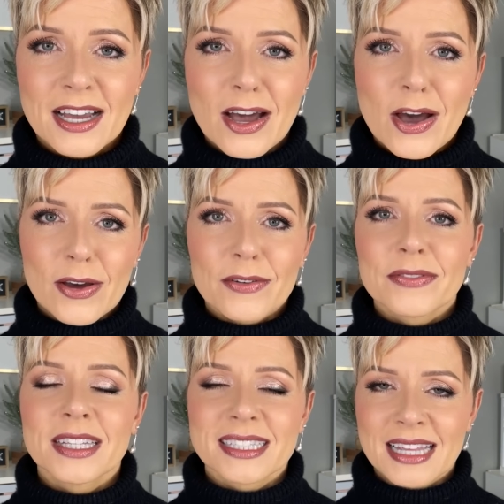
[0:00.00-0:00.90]
of
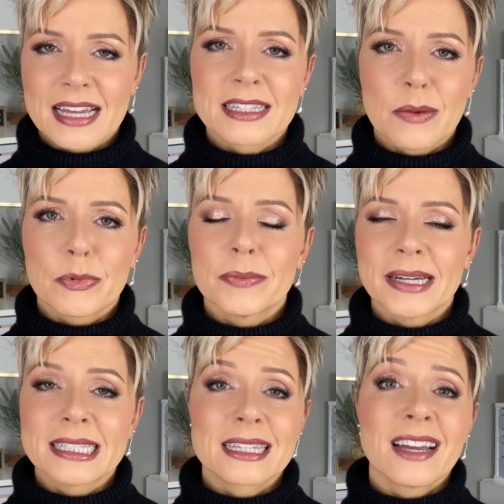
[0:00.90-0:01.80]
this last couple
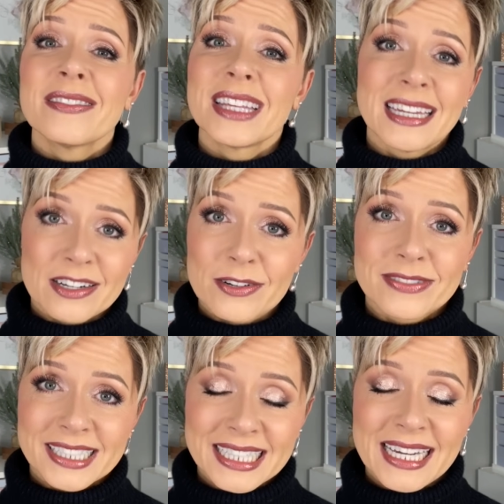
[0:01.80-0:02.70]
months of the year,
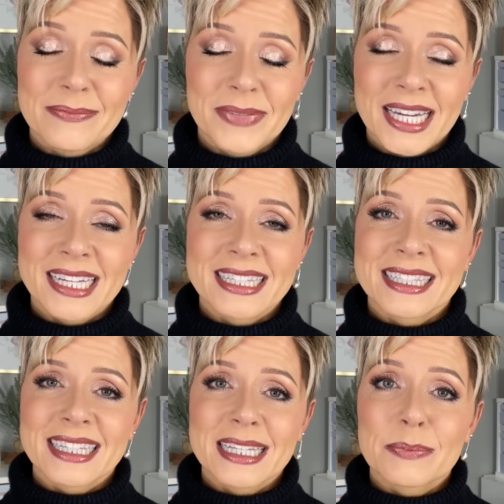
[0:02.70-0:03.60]
really, because
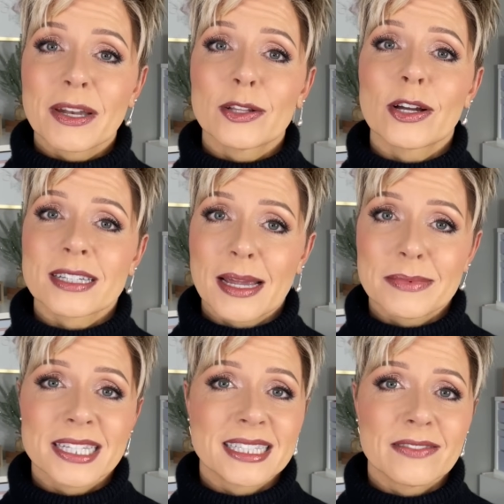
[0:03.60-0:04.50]
it's been a long time
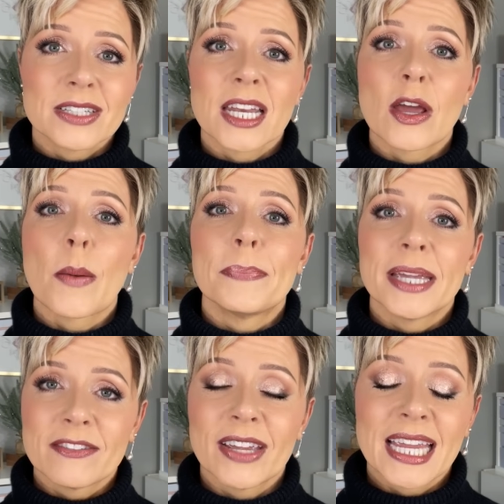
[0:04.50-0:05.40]
since I've done a
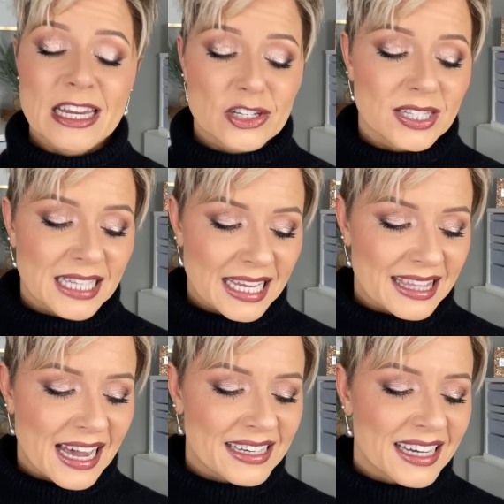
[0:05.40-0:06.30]
big vacation like
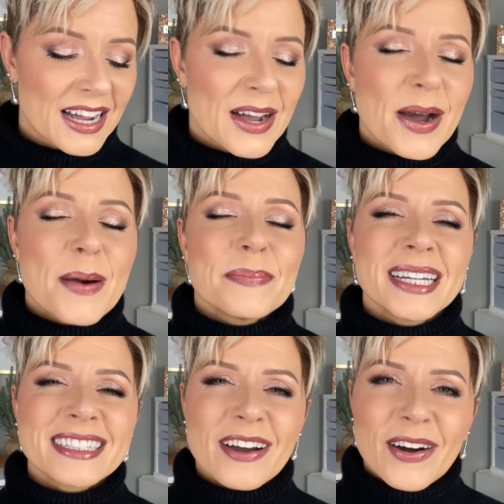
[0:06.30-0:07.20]
that.
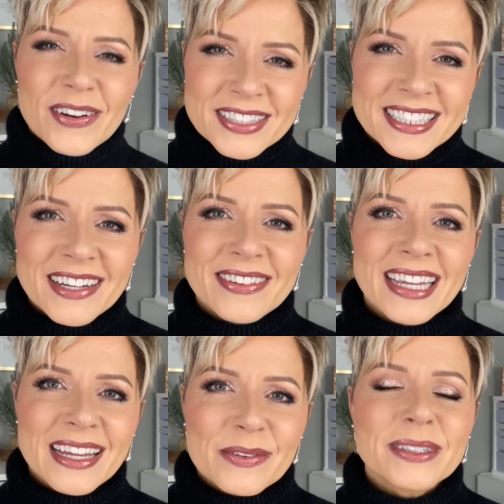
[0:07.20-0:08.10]
But also
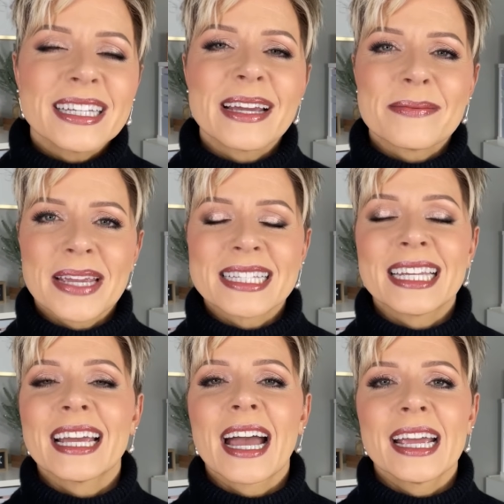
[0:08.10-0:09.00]
equally
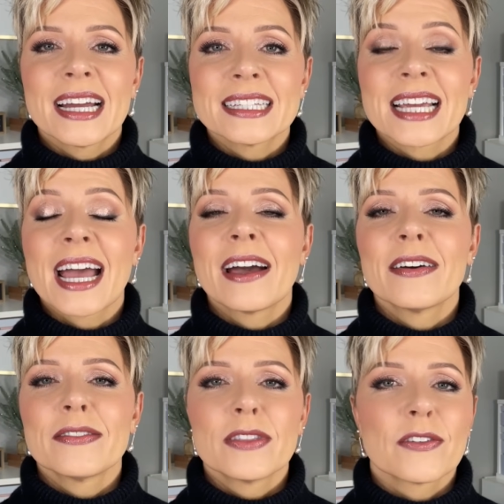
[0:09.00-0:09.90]
amazing, I got to
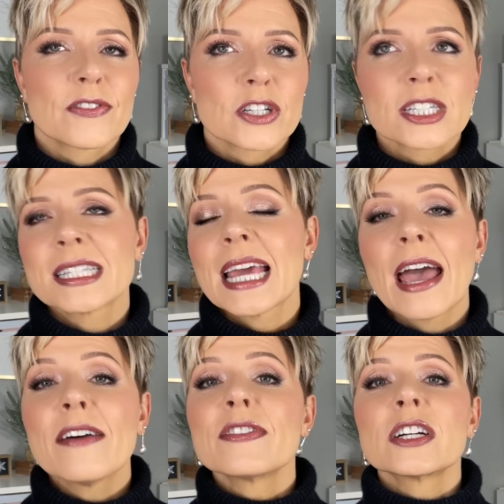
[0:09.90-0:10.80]
have the first
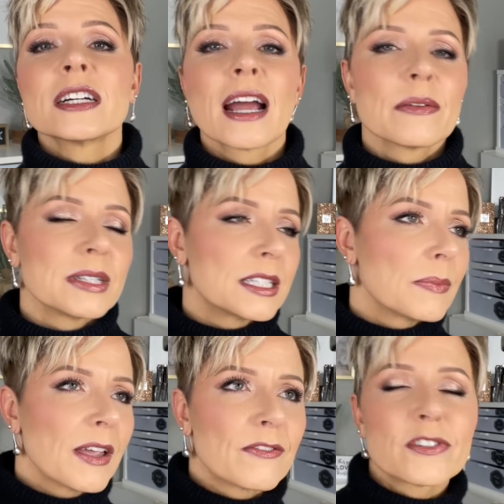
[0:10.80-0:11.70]
ever, I went to
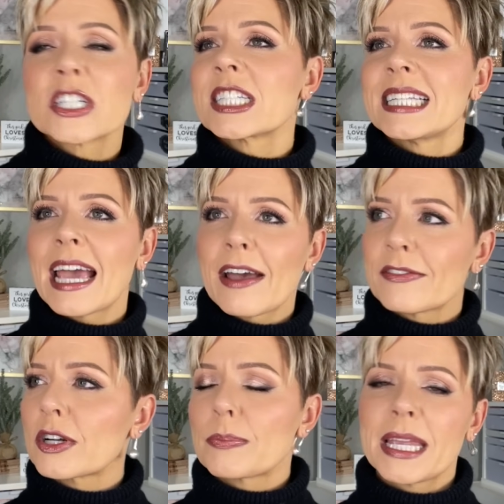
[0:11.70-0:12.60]
my first
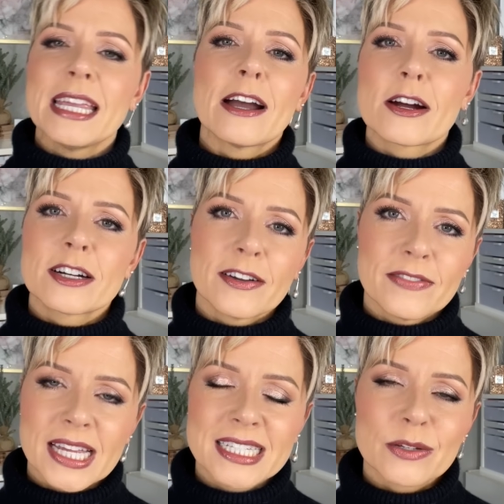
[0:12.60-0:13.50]
ever P R
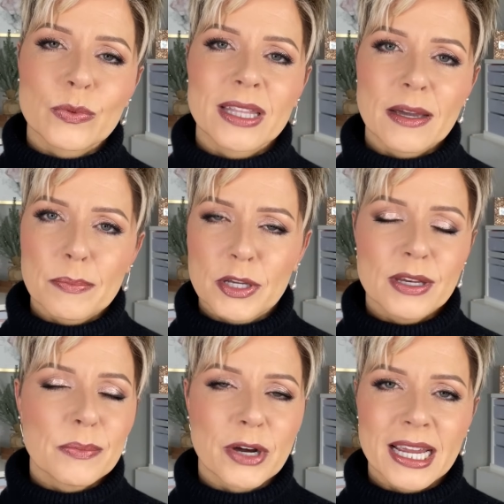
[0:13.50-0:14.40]
event with a
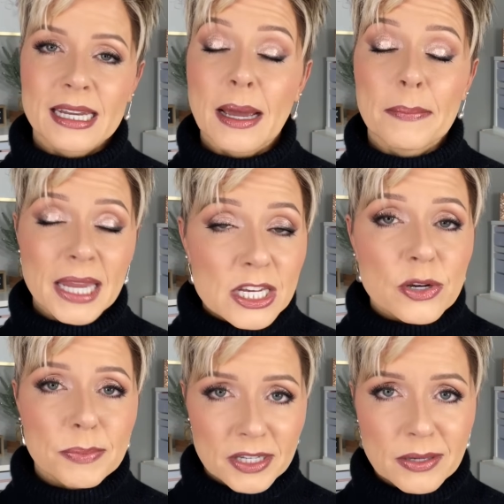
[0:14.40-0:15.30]
beauty brand, a major
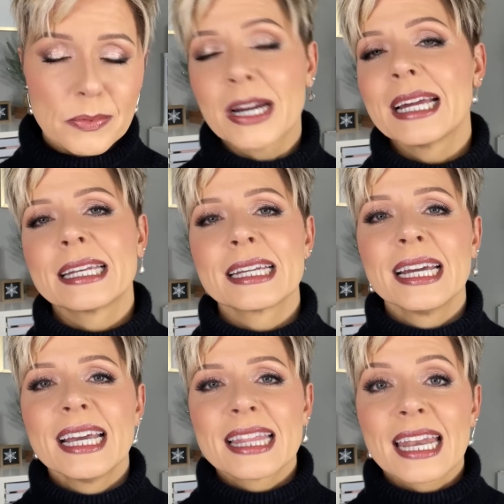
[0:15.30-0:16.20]
beauty brand
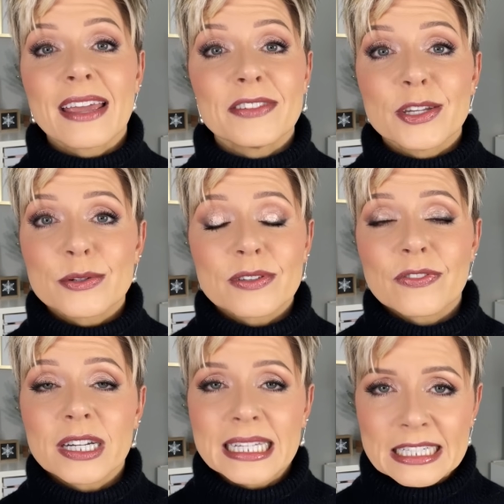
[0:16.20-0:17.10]
that I've used for
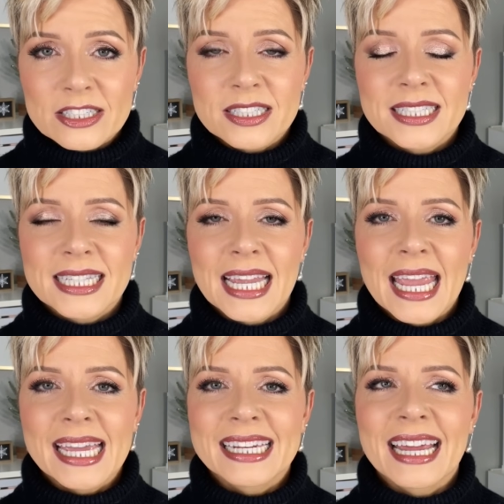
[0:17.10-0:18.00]
years.
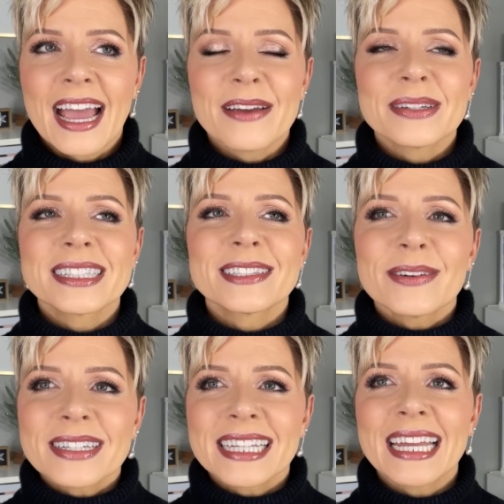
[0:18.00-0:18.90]
And I was so
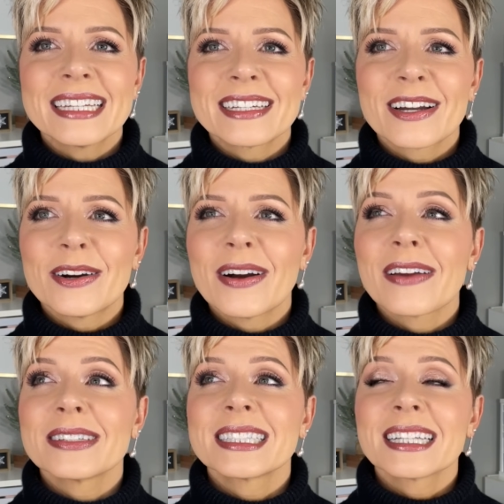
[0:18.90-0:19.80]
excited to go. I
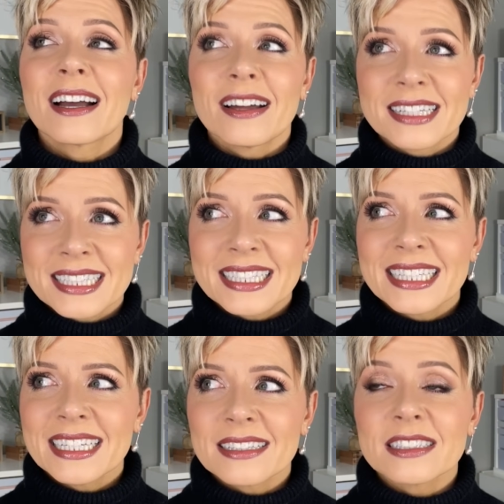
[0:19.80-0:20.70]
was
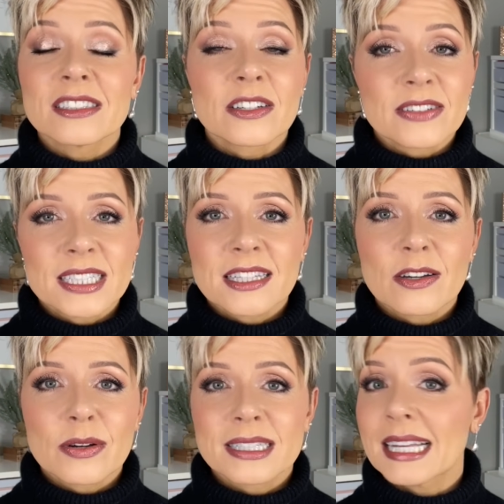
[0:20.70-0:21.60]
honestly a little nervous
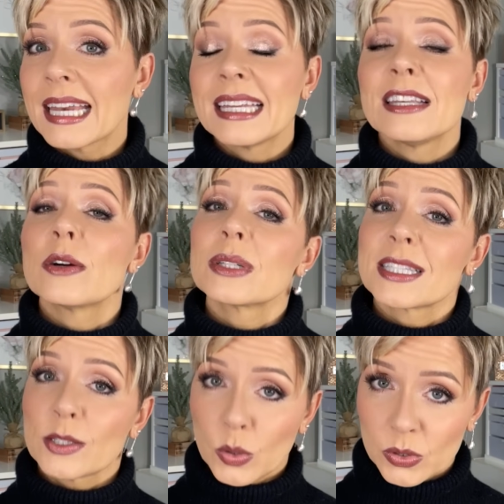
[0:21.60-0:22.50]
though, because I didn't know a
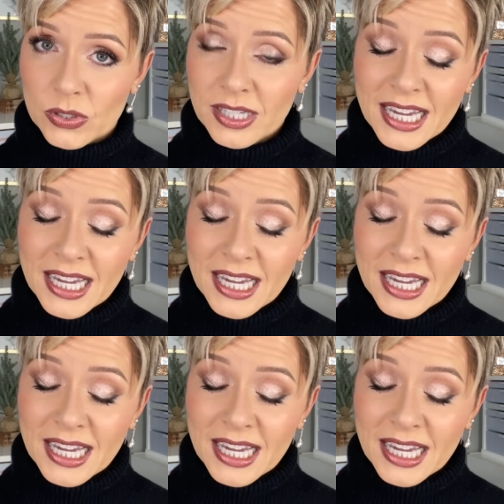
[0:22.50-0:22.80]
soul.